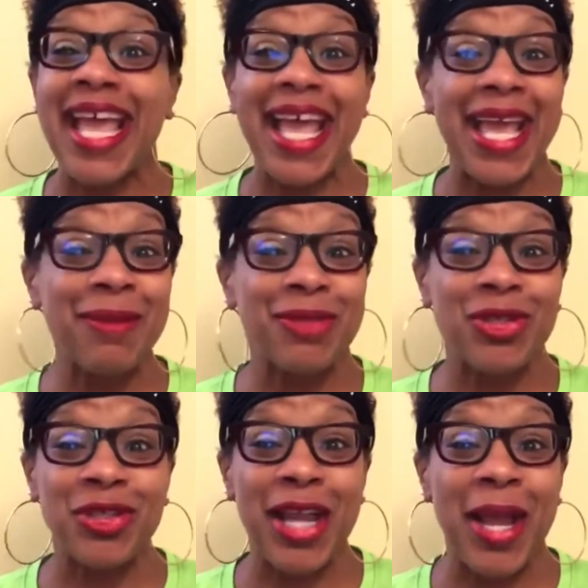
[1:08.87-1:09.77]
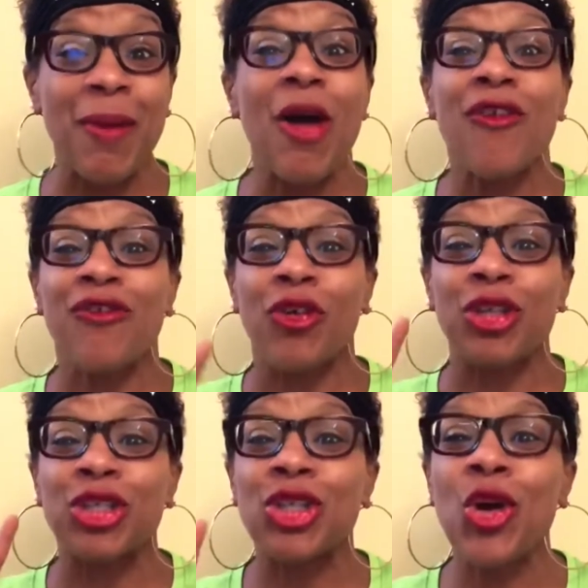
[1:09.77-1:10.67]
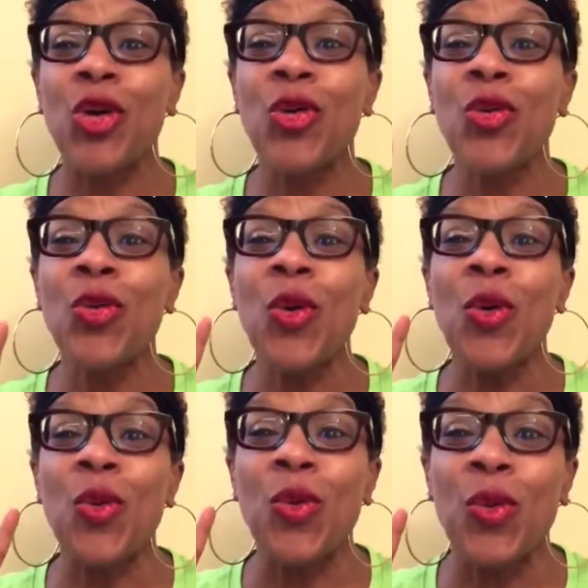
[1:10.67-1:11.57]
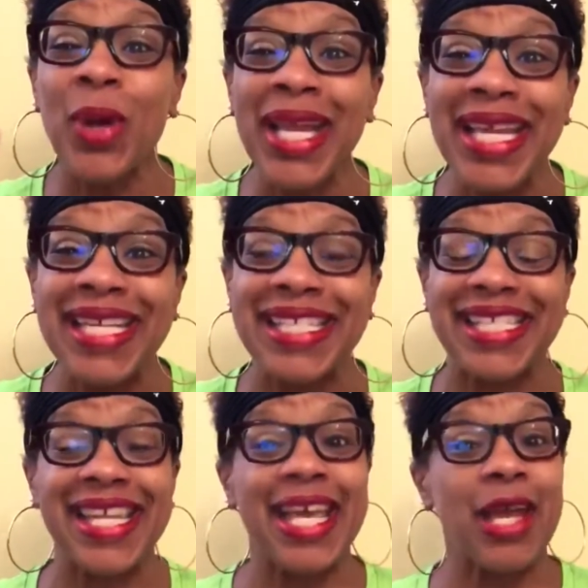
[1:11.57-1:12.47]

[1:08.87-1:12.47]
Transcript: Amsterdam for 2 weeks.